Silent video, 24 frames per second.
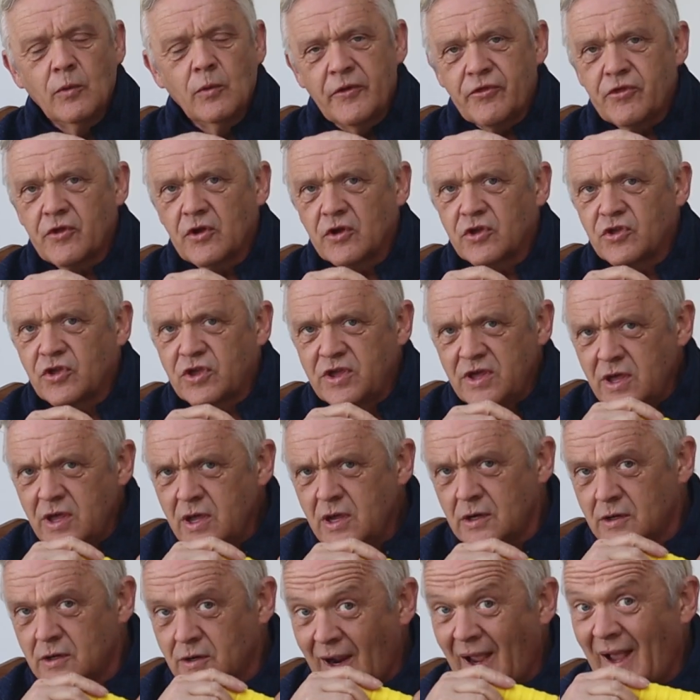With a
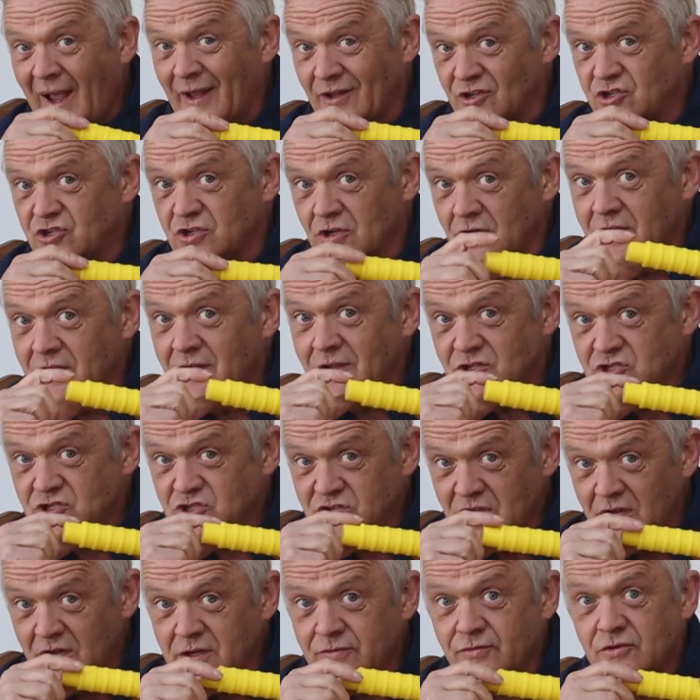gear, actually,
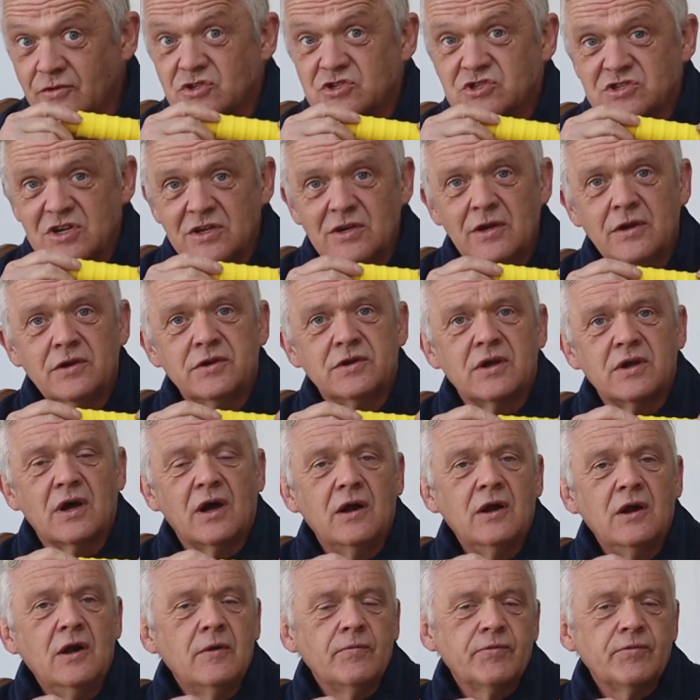instead of a
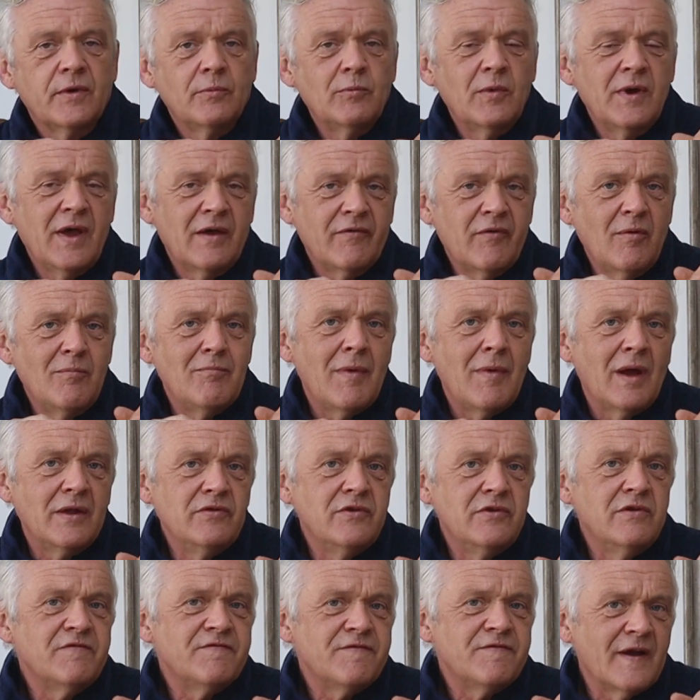cylinder, then we have a
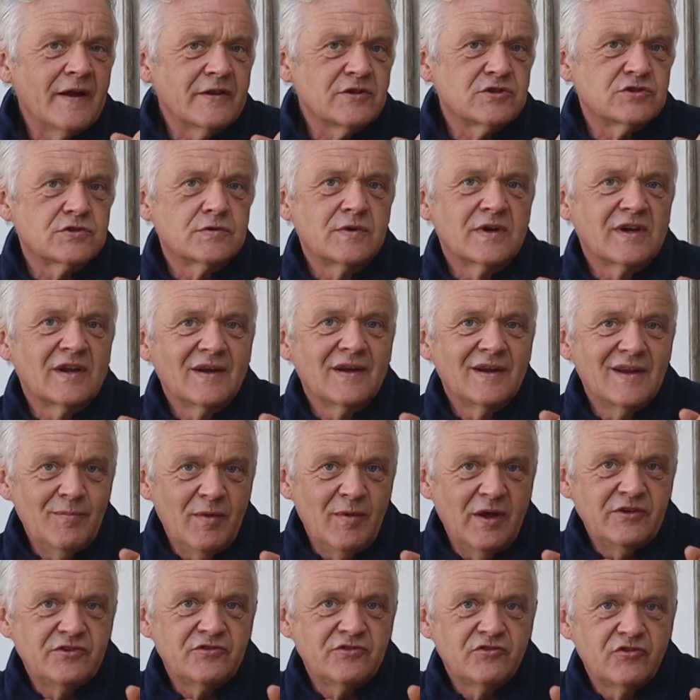manufacturing
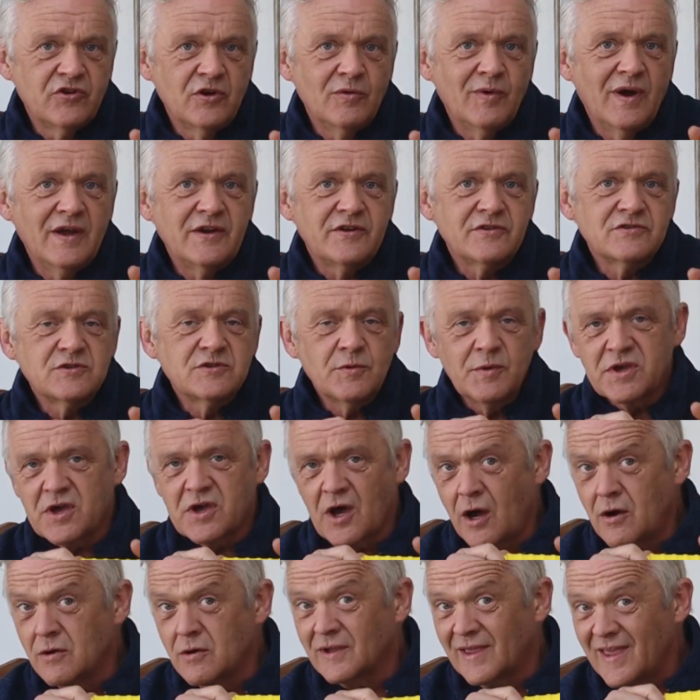limit to it. So we
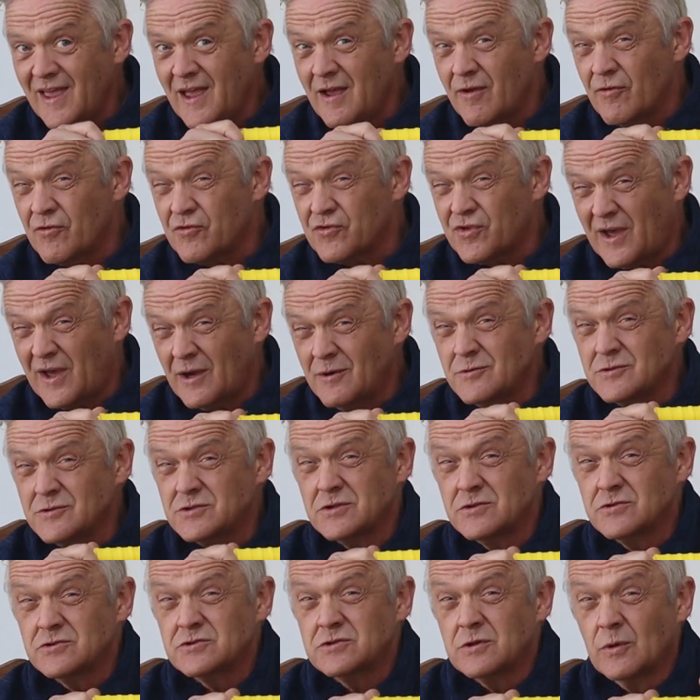can't get
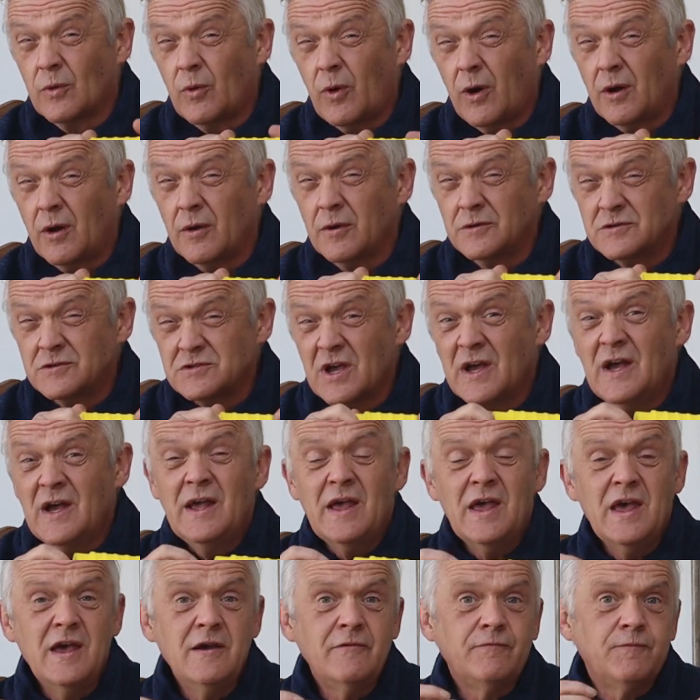thousands to one
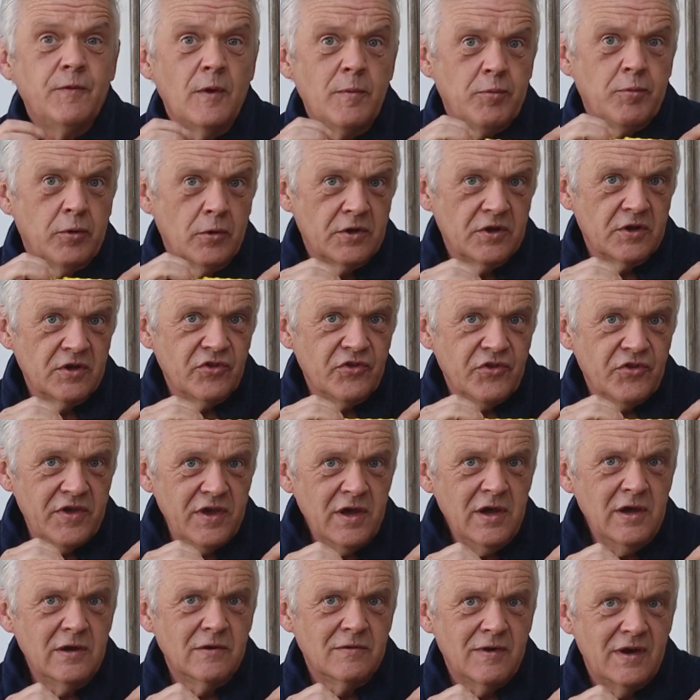if we put a
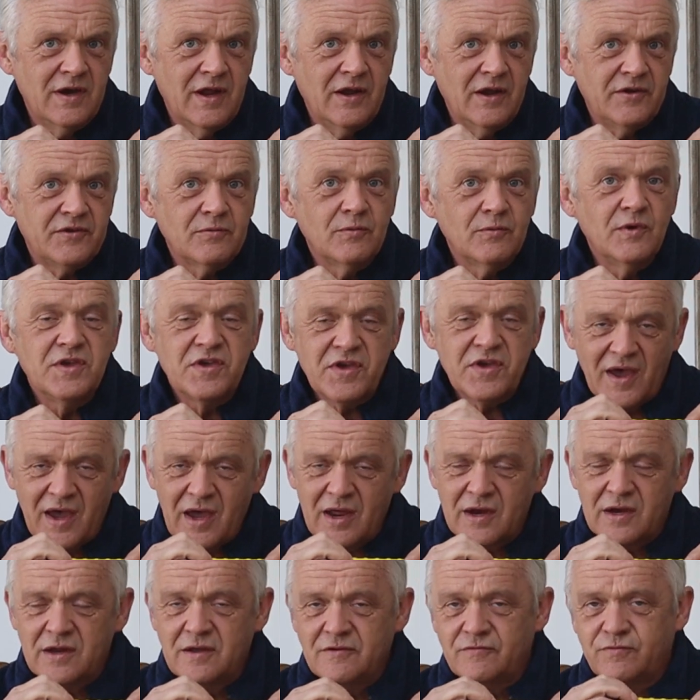gear in it. We
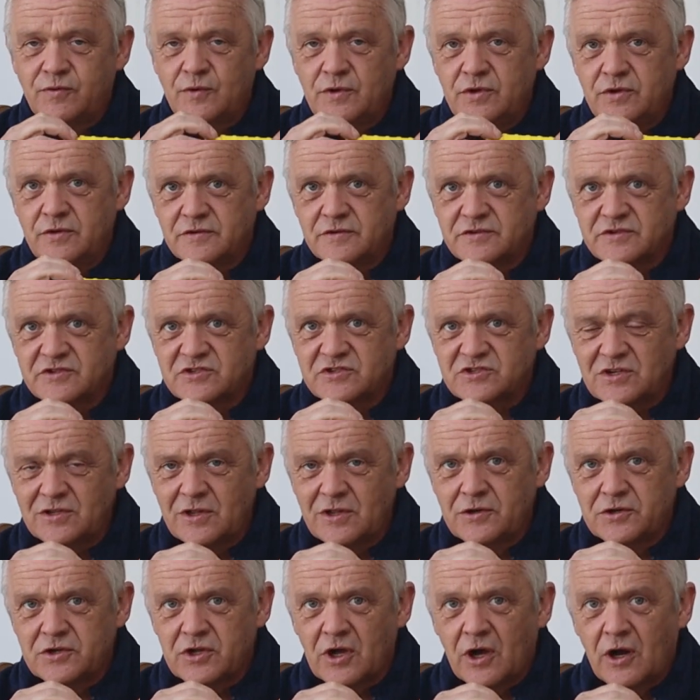can if we use a
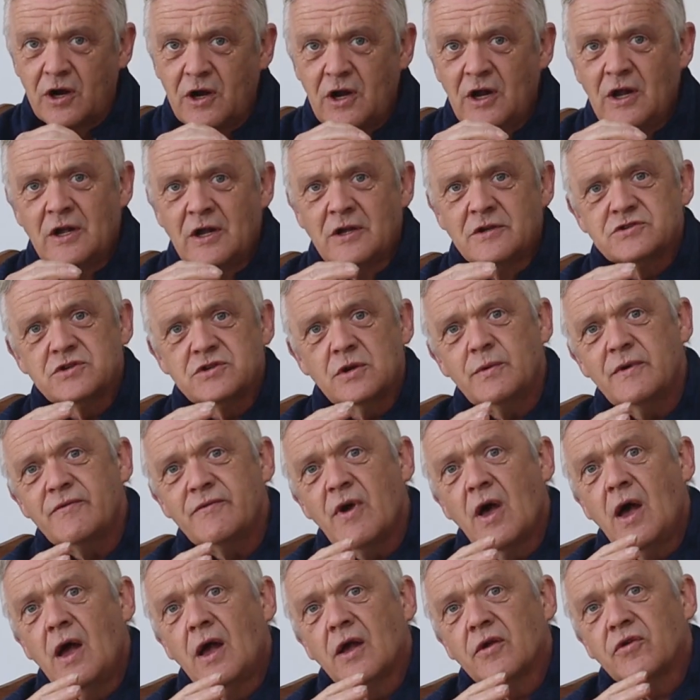cylinder. So
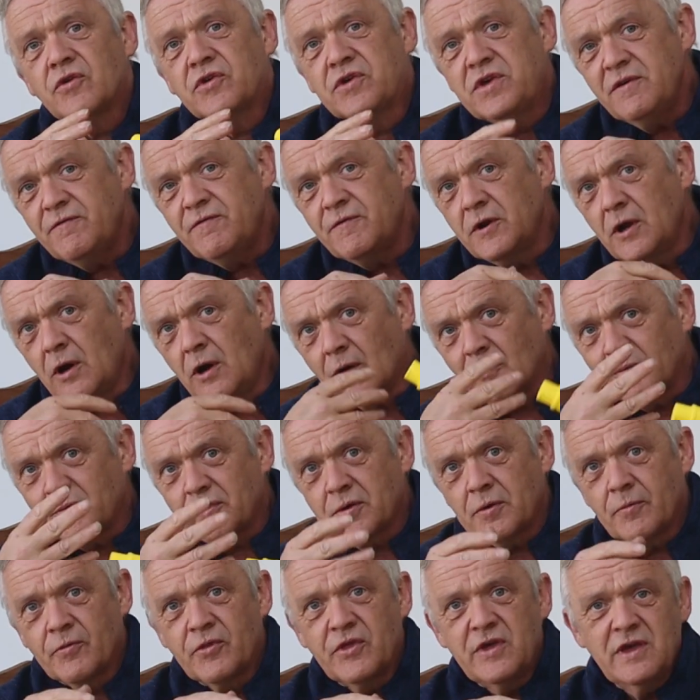we've given
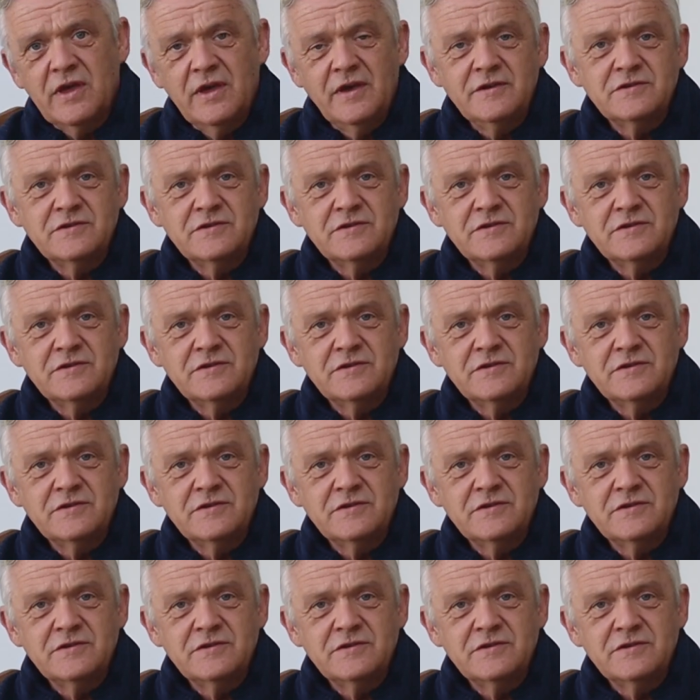up the